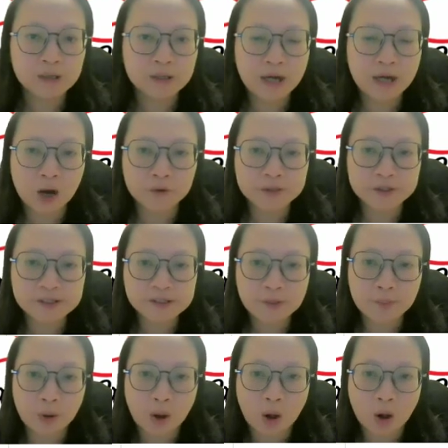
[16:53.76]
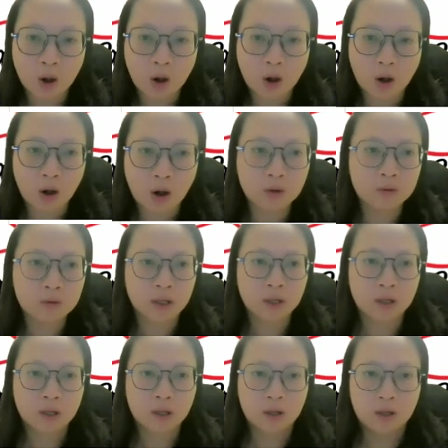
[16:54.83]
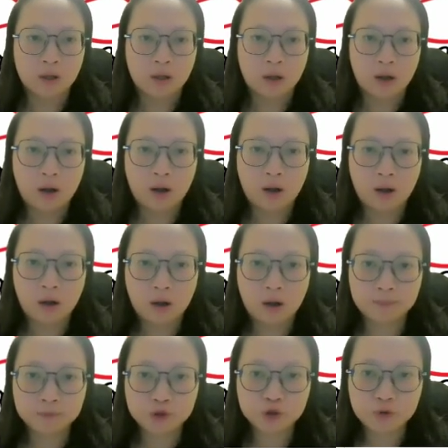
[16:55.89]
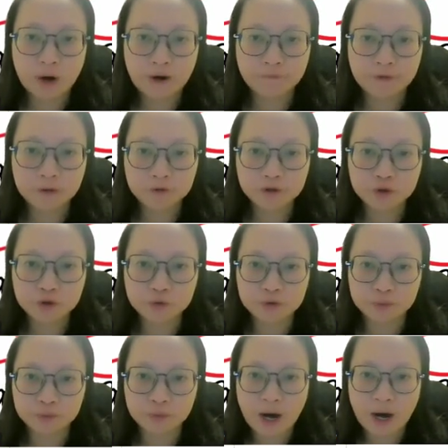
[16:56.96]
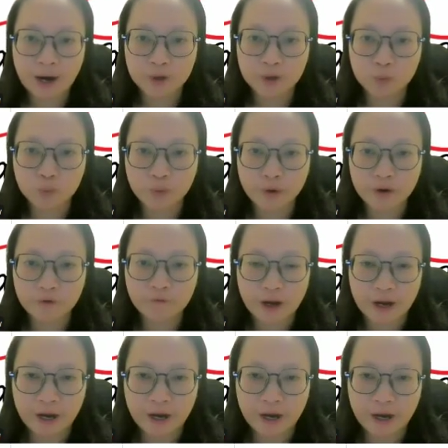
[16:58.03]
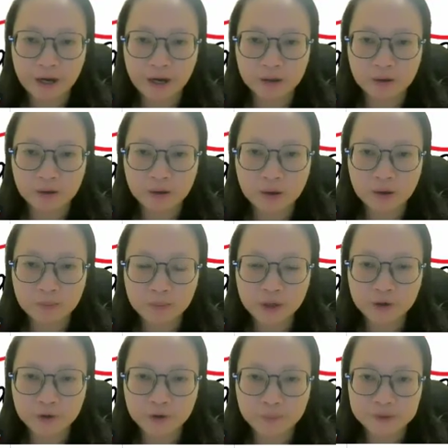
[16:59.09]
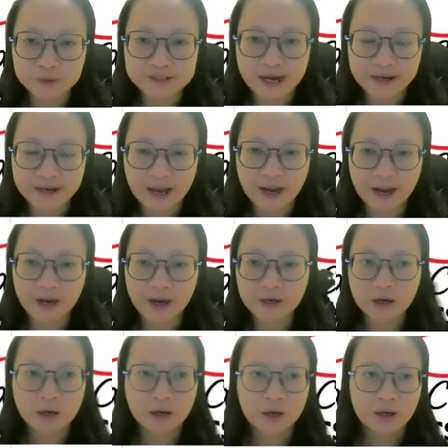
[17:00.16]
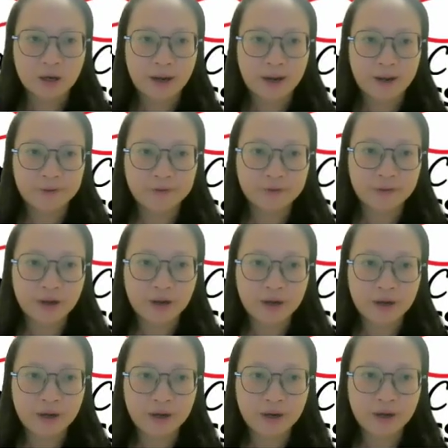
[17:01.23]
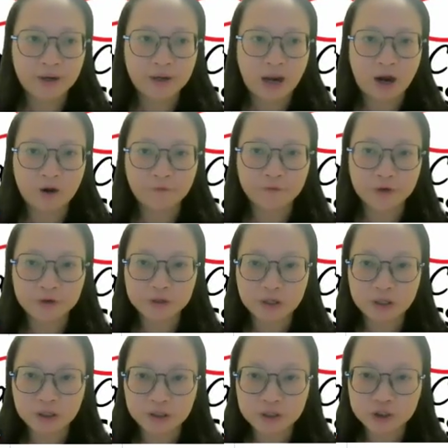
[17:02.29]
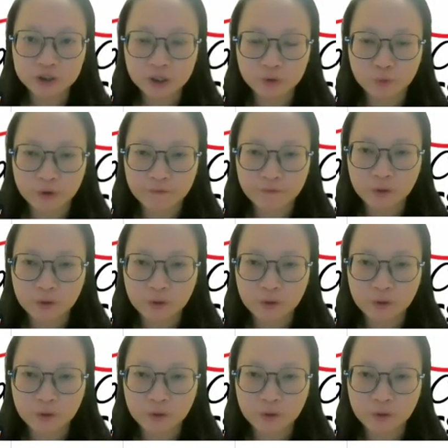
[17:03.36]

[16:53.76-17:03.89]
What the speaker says: Now, this is a ball. Travels to the right with 8 meters per second. And then after the collision with